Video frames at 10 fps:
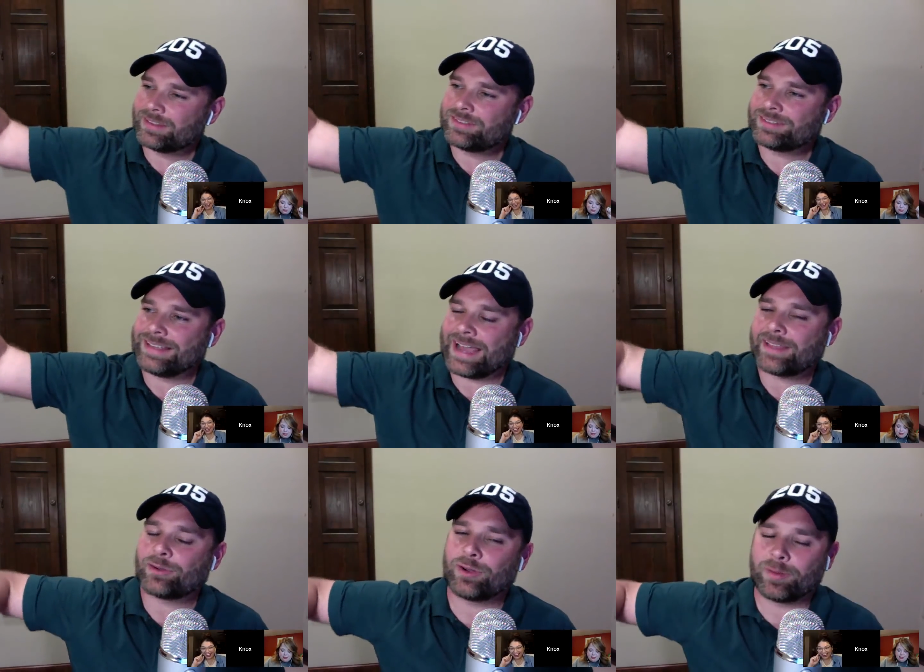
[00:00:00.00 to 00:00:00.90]
Let's
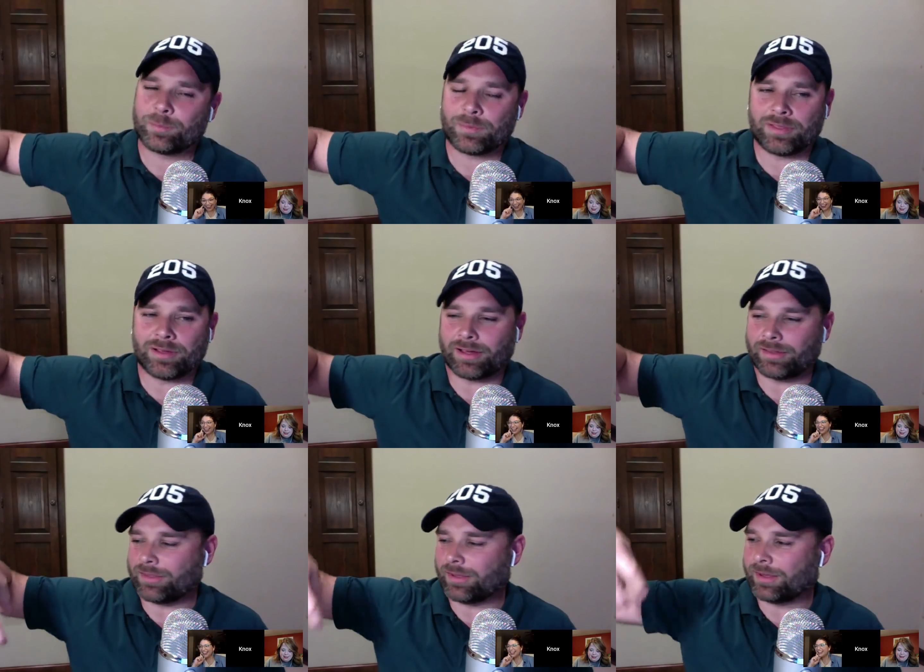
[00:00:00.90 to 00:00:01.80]
gather up
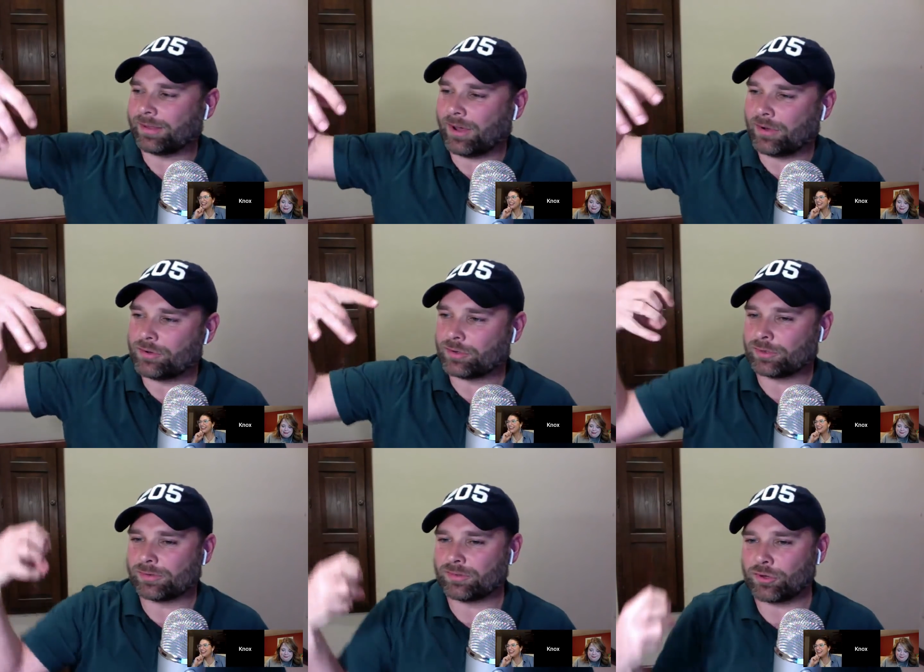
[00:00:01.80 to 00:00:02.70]
the
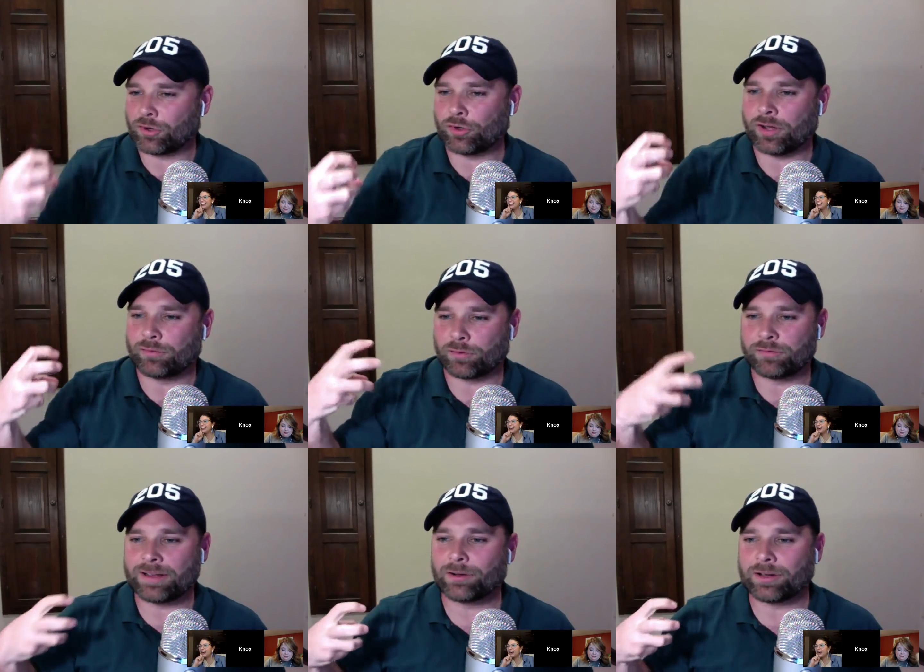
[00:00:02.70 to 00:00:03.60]
under dirt of her
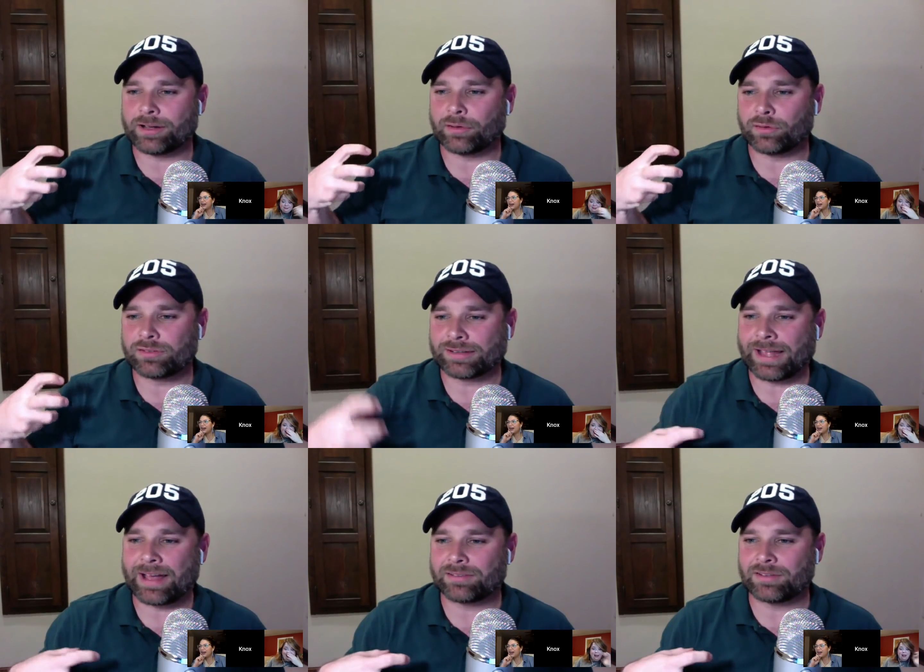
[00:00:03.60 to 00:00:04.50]
fingernails to
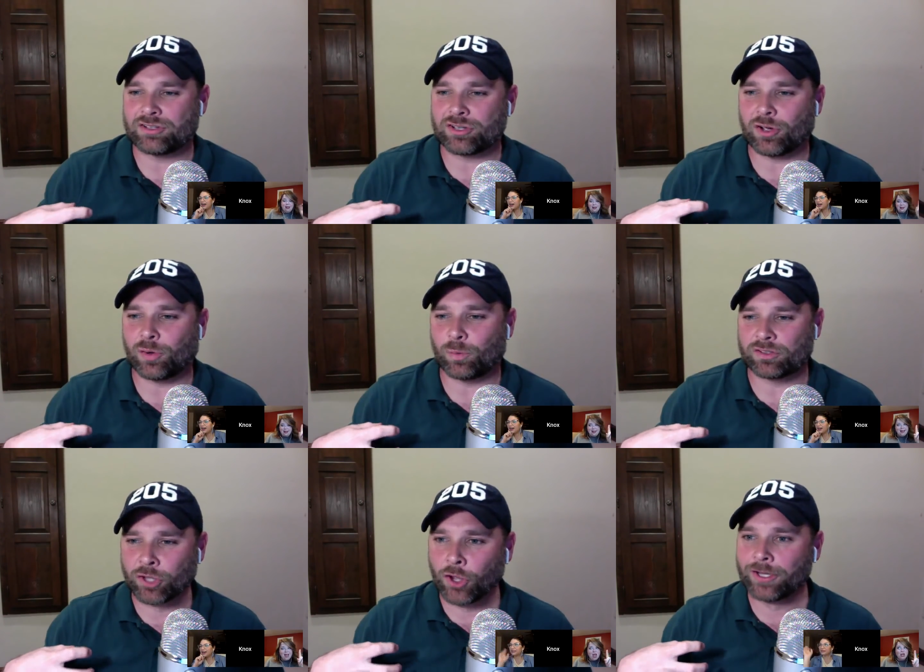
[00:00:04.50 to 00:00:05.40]
cast this show
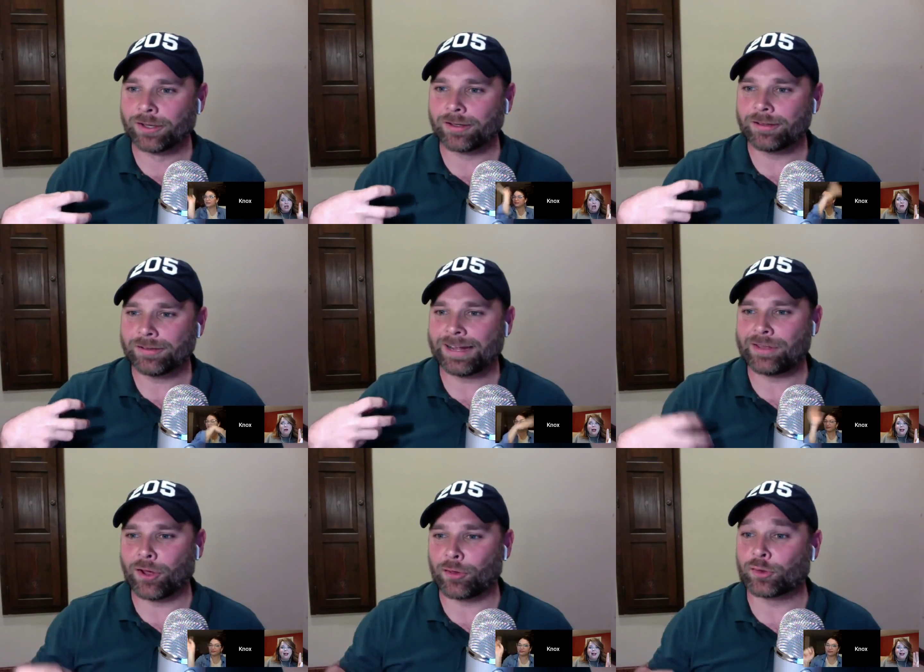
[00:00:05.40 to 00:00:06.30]
with Tia
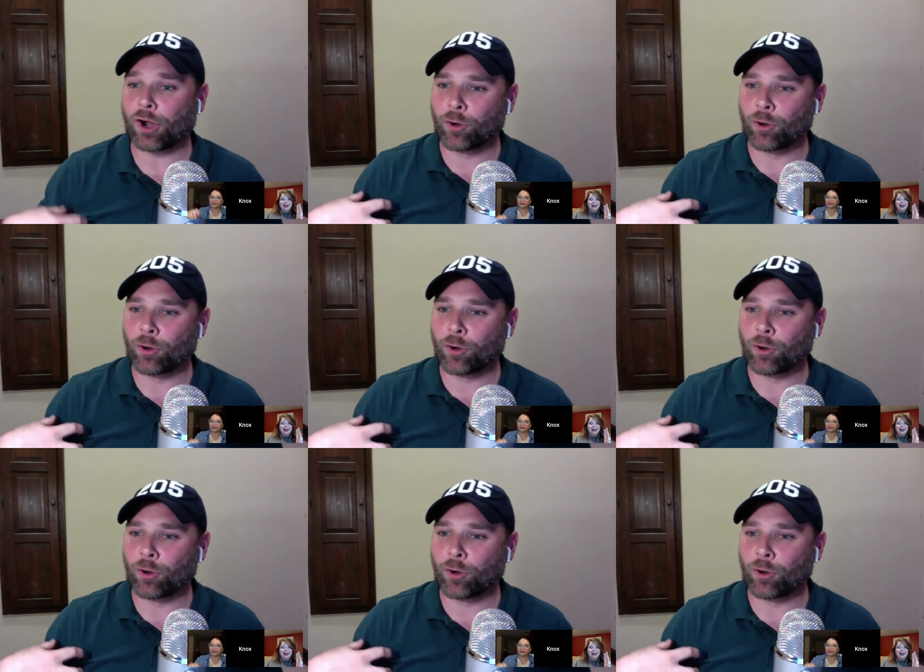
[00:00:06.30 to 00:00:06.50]
and the other